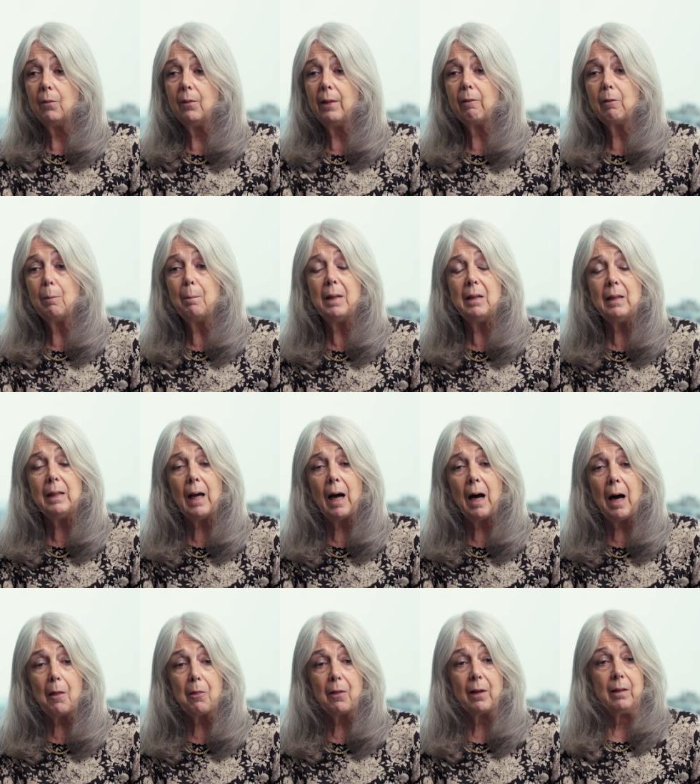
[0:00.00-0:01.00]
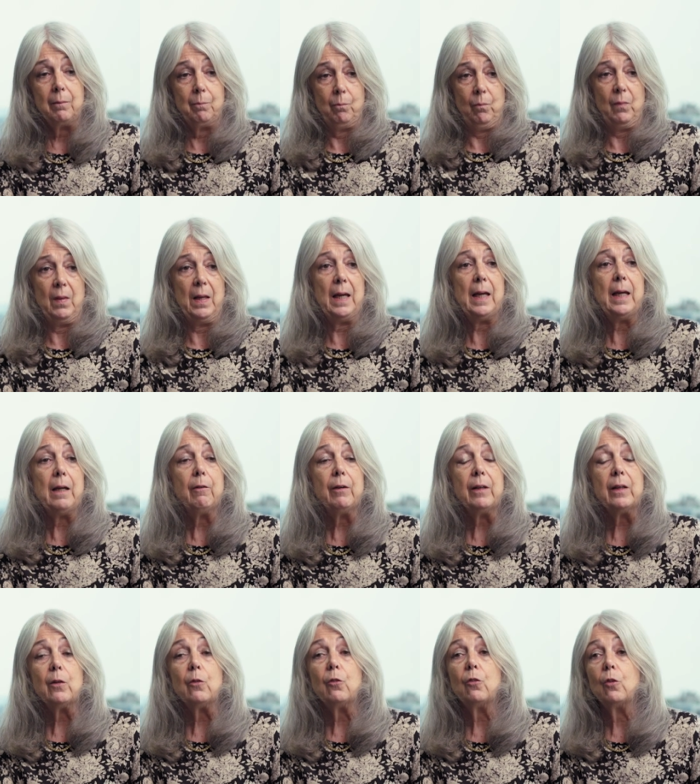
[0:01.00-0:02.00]
There are many other
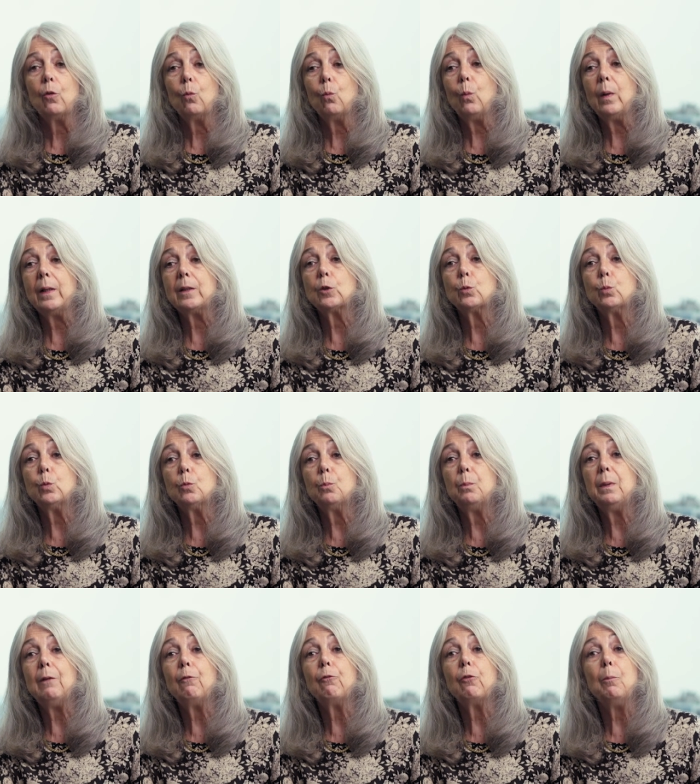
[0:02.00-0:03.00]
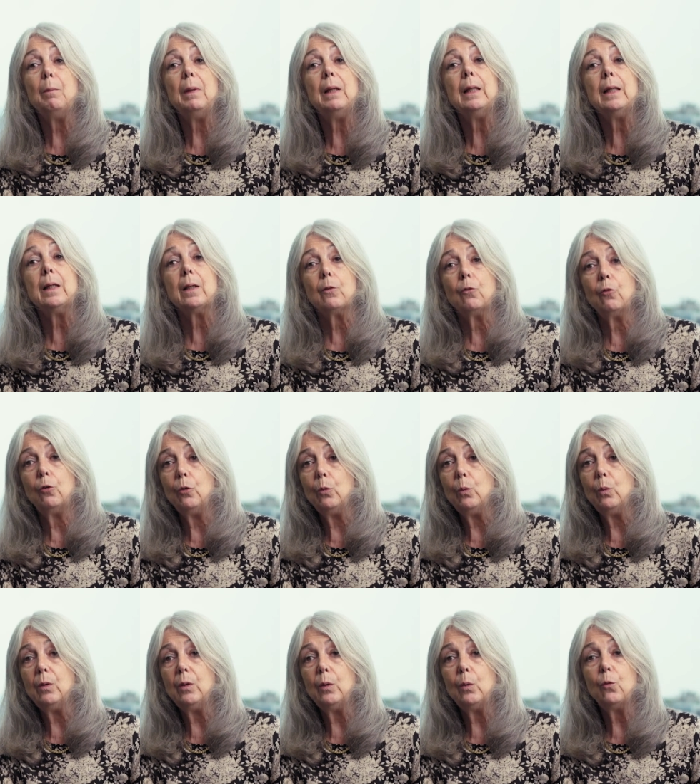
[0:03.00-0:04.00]
areas which would be familiar
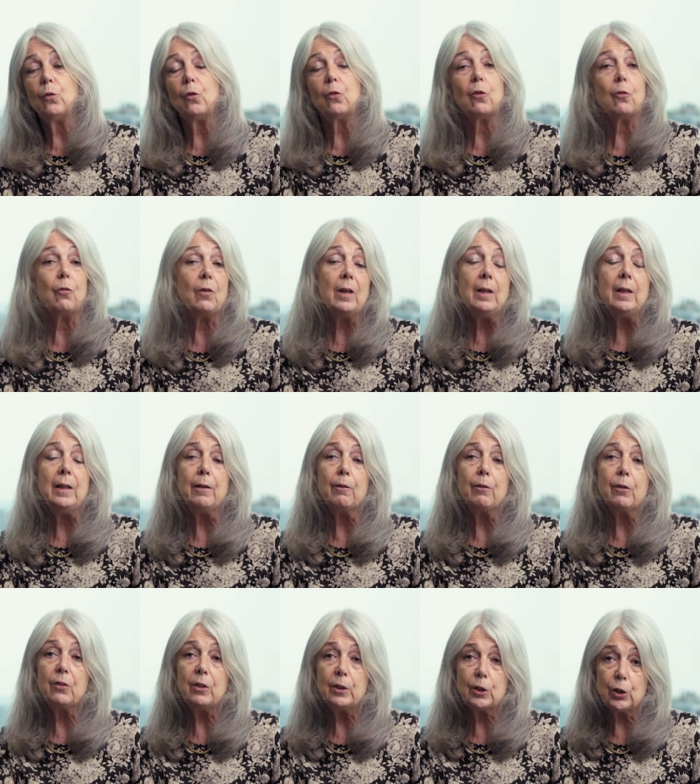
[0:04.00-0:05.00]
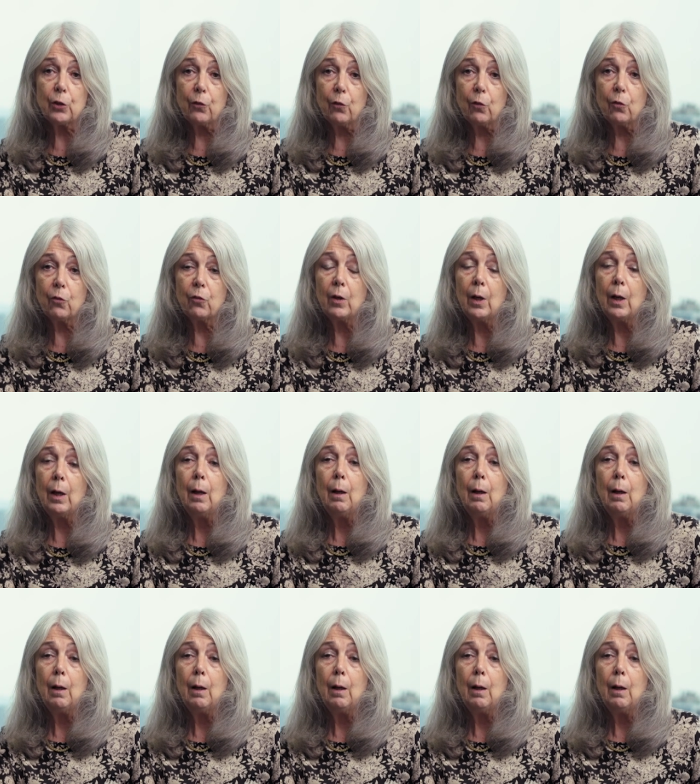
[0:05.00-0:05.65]
to users of earlier editions,